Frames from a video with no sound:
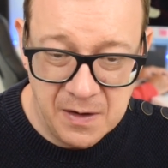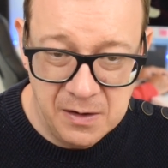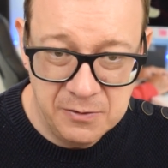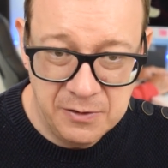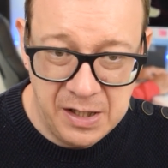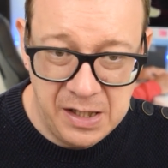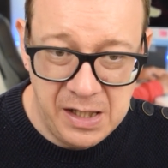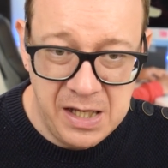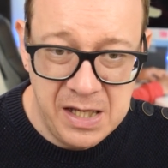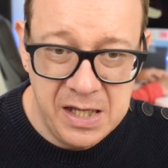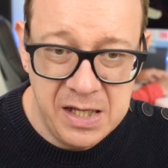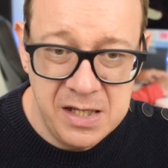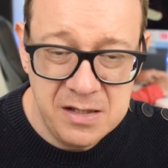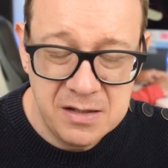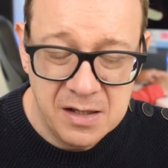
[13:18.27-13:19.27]

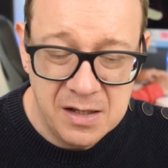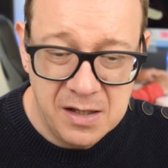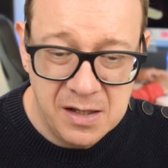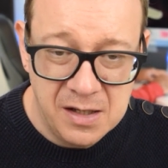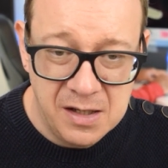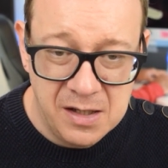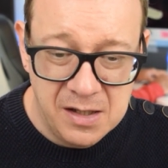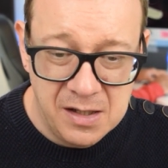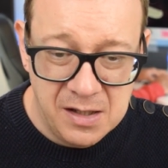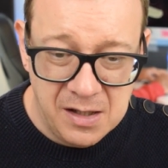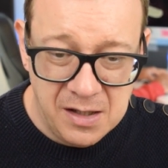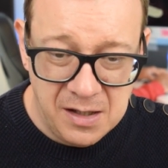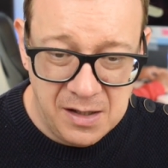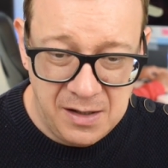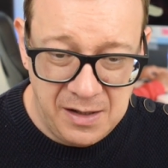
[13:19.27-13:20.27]
Okay,
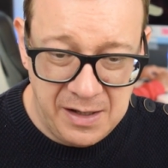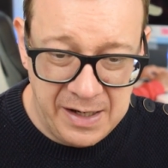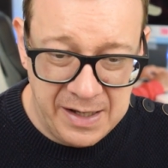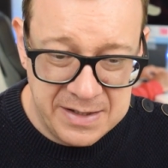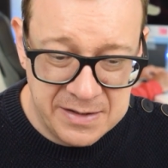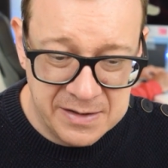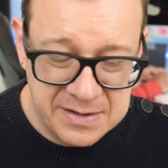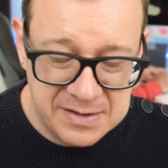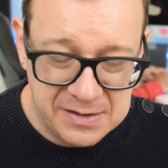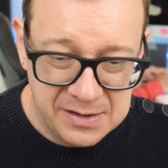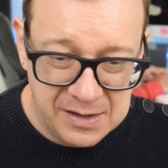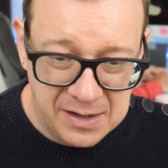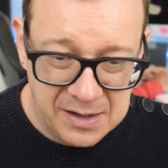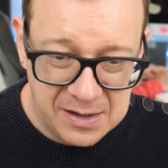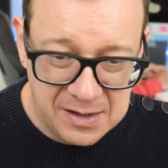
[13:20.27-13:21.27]
let's just
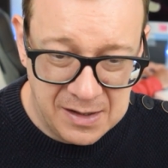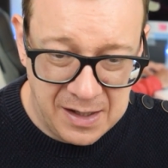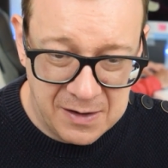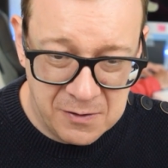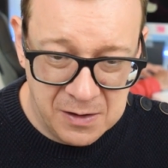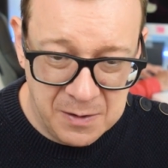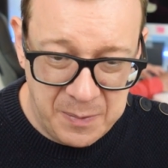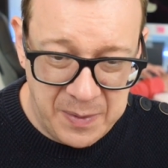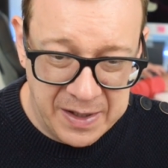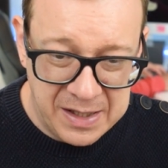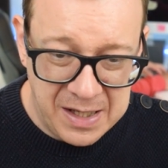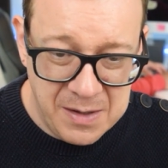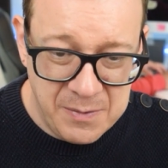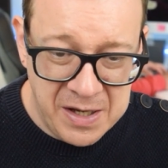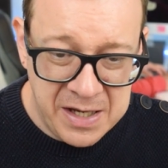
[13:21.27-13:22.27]
click on pick
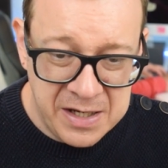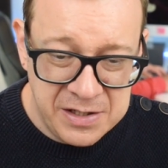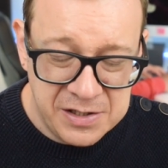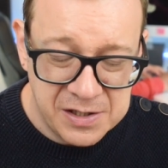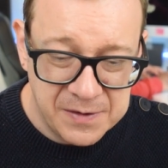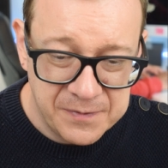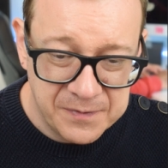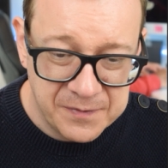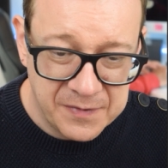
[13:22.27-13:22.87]
image